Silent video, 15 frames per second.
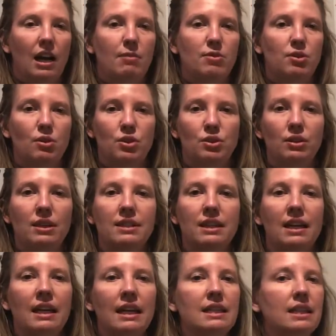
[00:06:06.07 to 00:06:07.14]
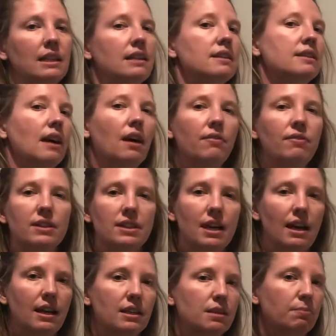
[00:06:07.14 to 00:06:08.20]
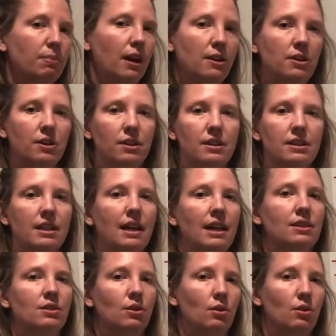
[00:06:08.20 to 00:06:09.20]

so students can easily self-assess, partner assess,